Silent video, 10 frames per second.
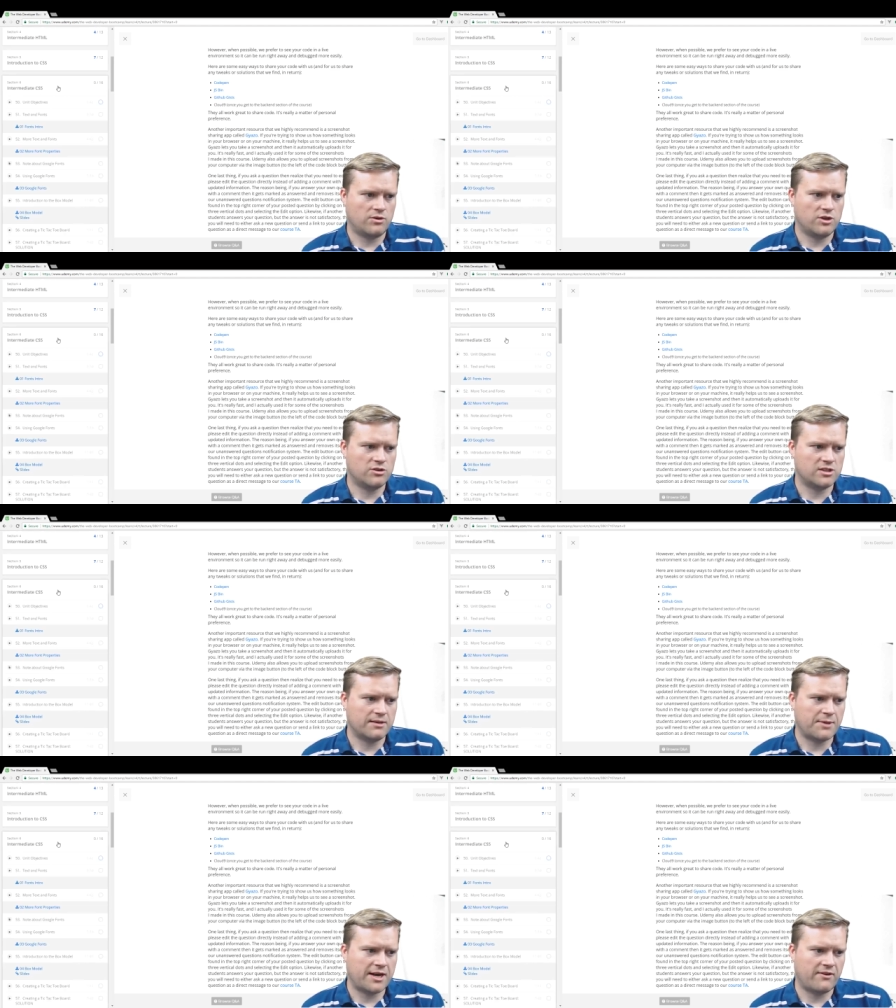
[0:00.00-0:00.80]

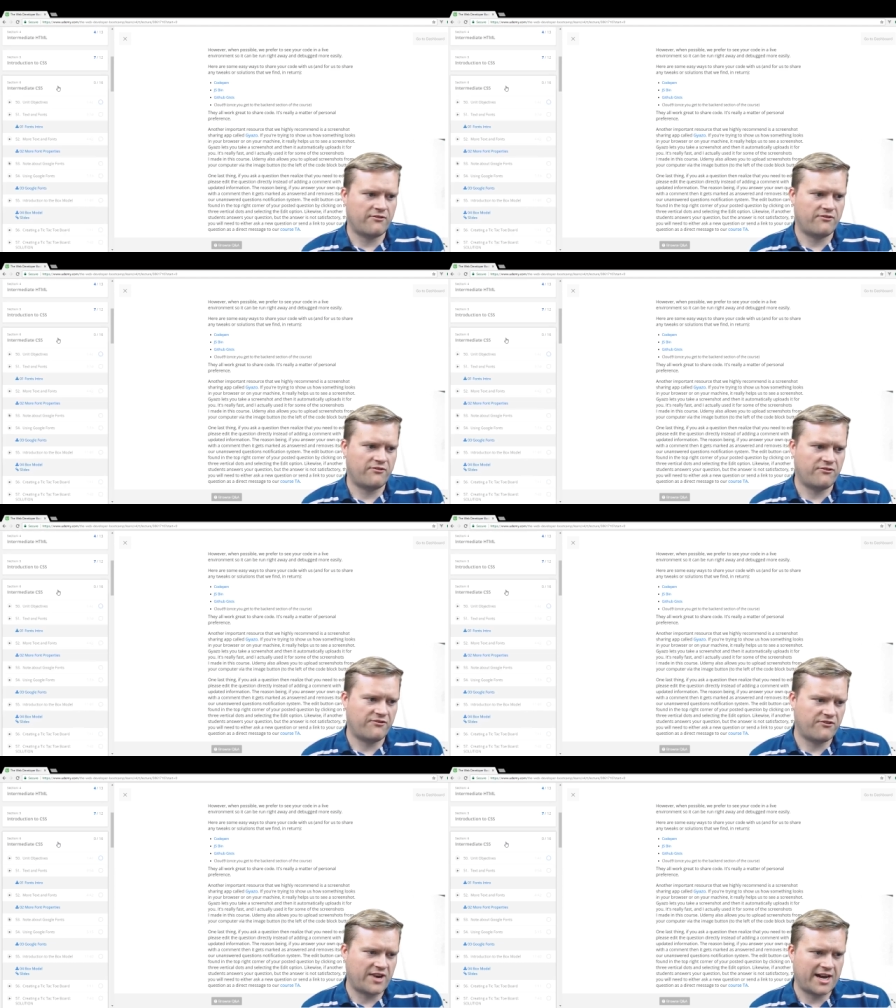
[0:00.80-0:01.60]
usually about
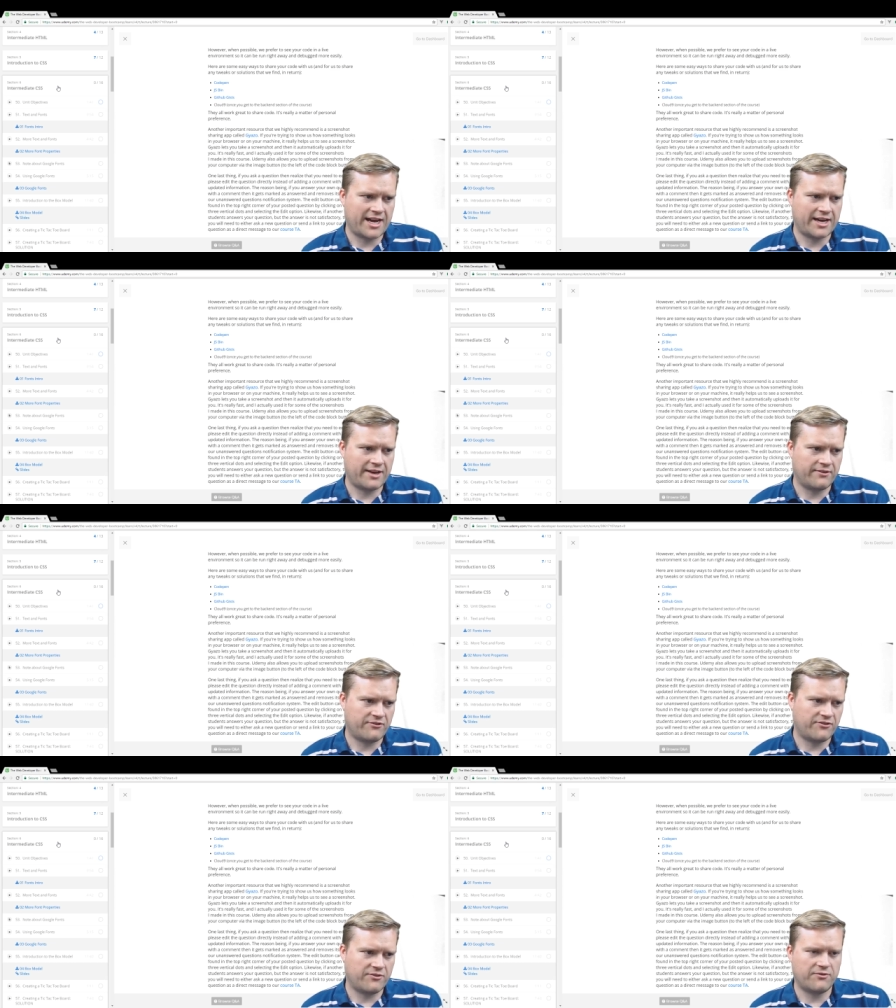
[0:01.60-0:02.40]

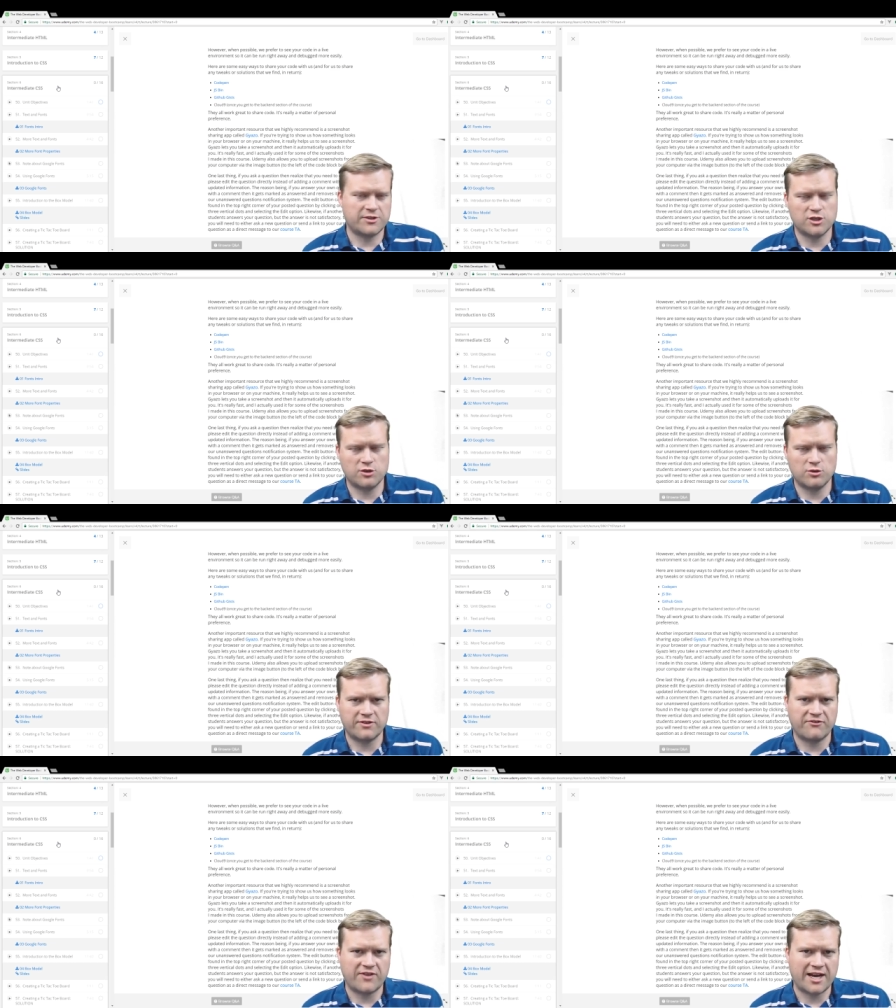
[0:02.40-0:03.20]
five, two
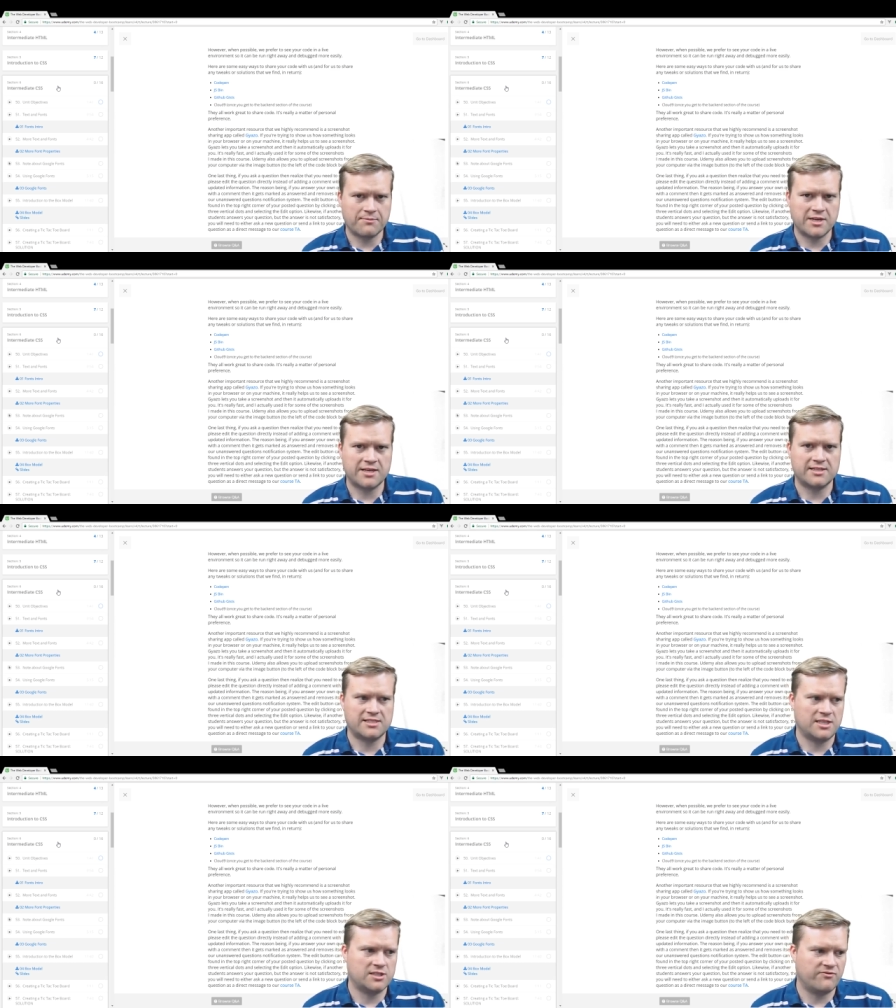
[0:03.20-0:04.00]
to five
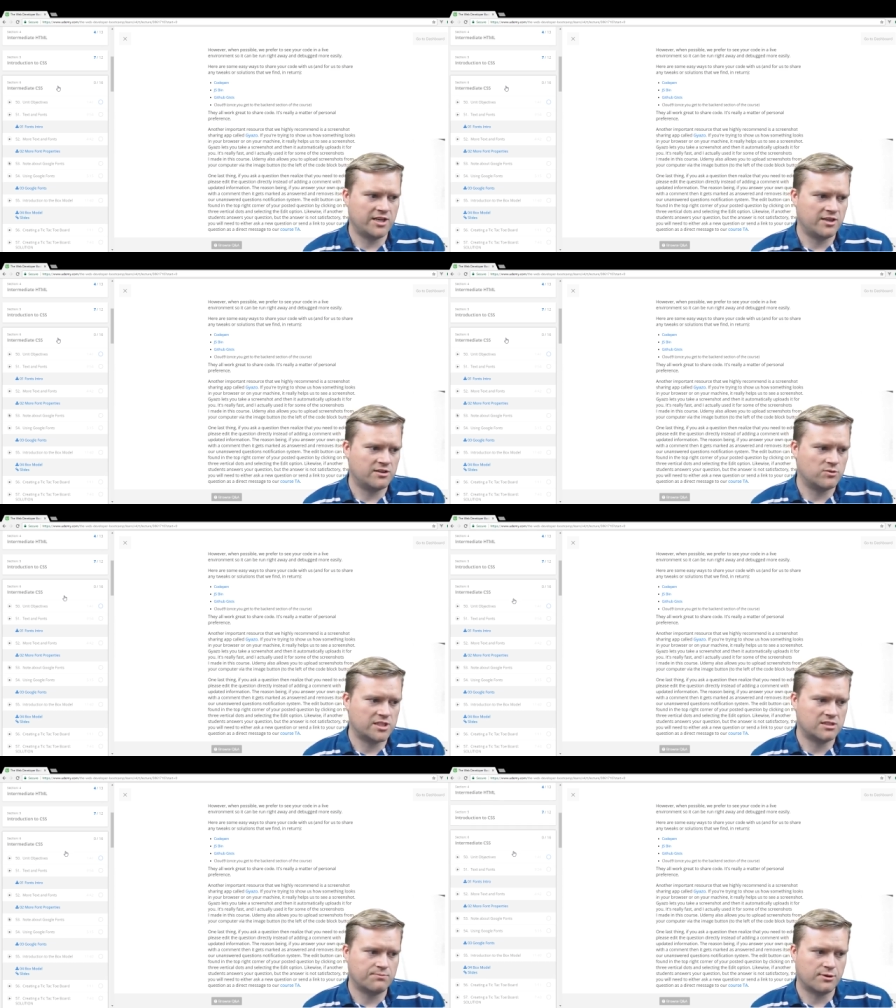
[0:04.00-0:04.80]
minutes each videos,
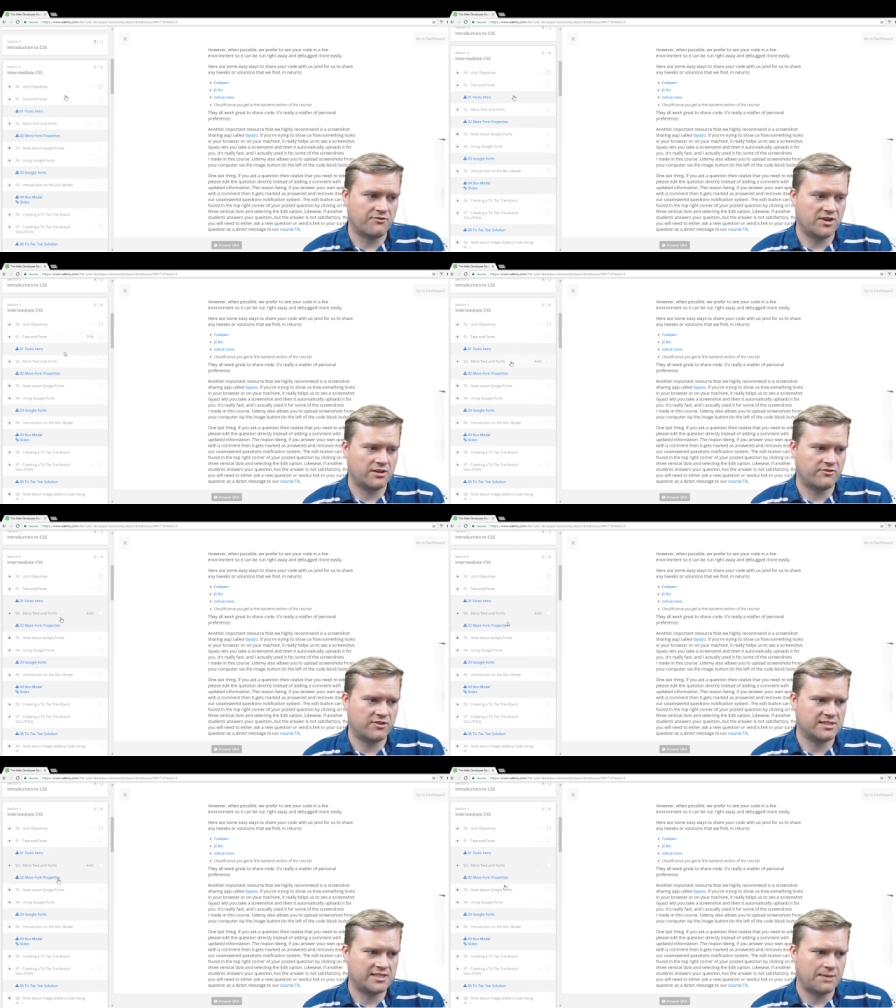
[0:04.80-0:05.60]
which is perfect for
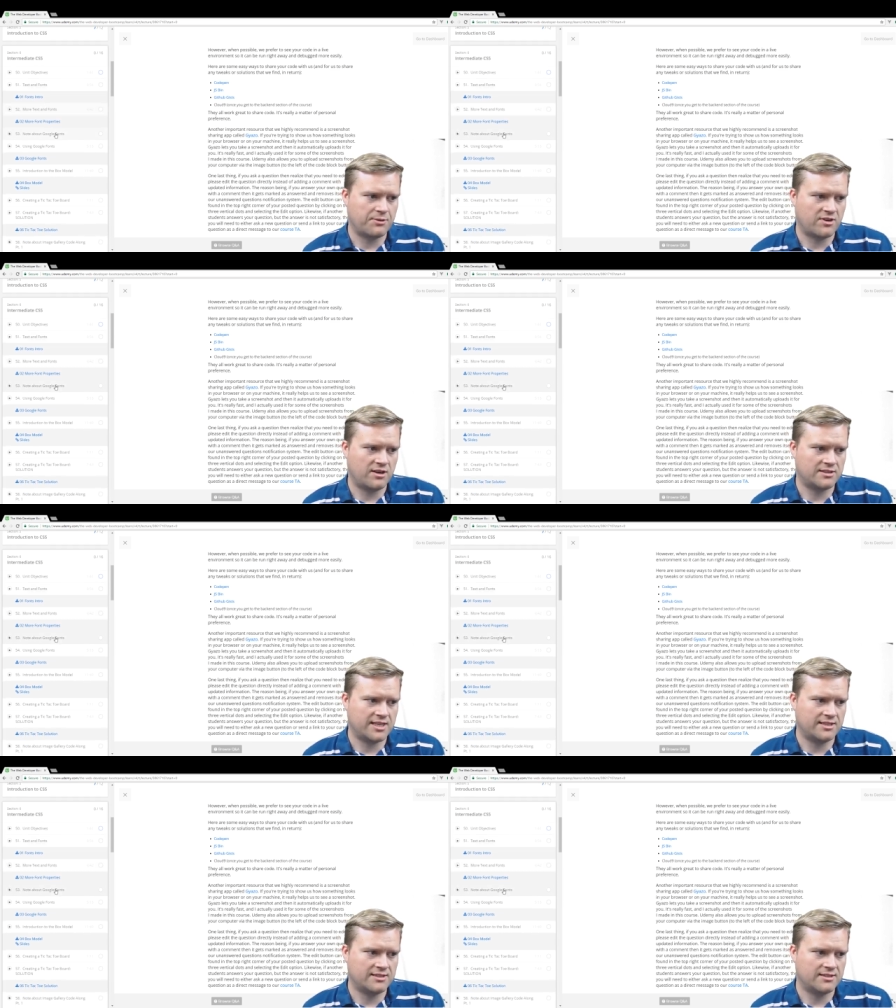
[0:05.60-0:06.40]
this type of
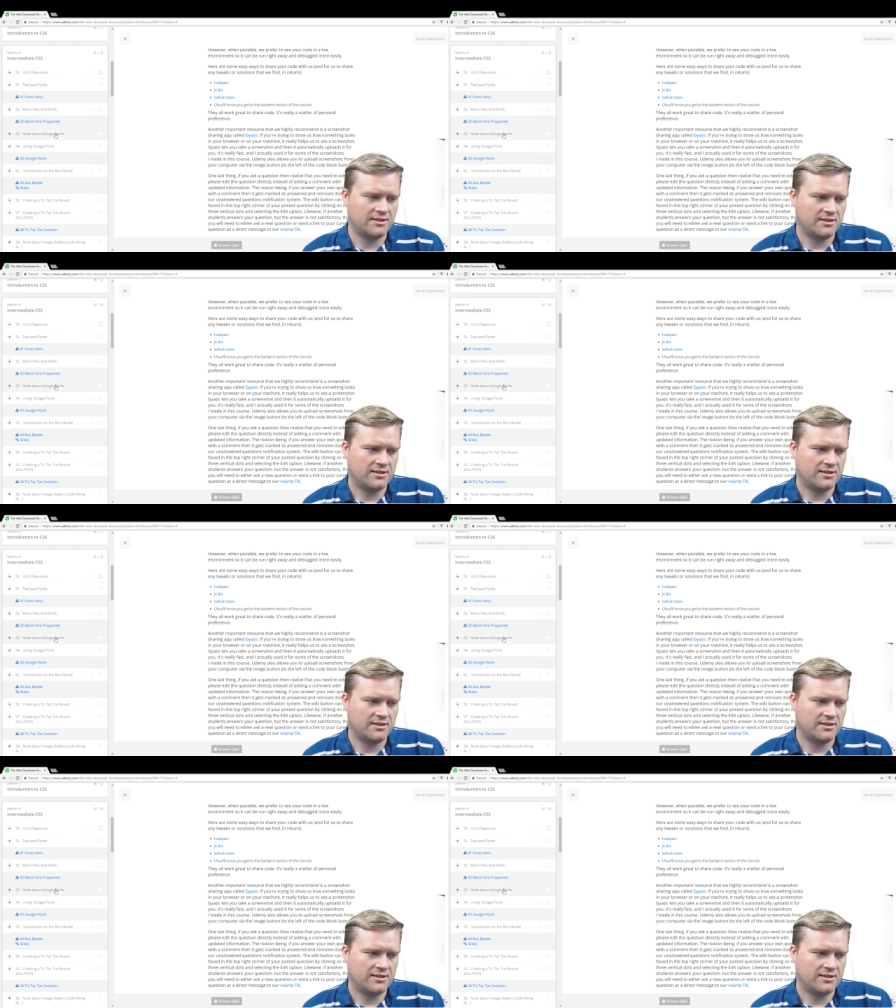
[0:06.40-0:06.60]
content.